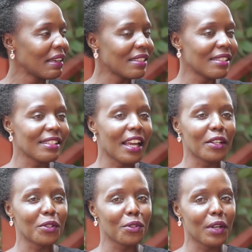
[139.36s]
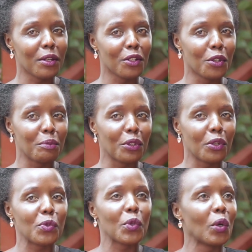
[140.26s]
this Nyanjura,
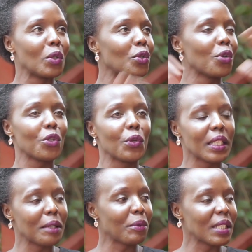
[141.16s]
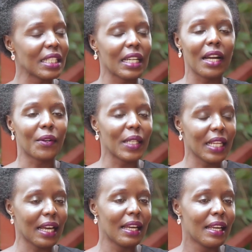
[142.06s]
because we all know you in the political
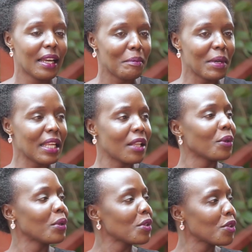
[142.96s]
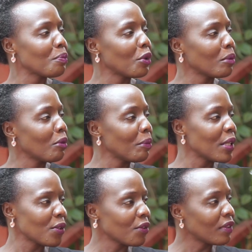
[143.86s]
arena. But there are those small
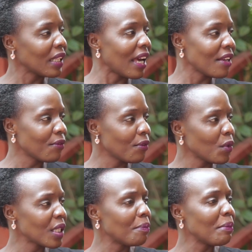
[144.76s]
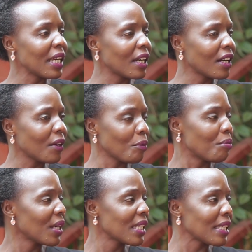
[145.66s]
moments of life which make or
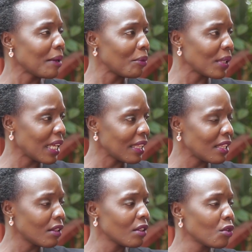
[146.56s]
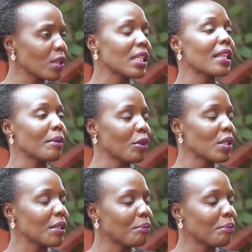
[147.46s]
break somebody, and those are the most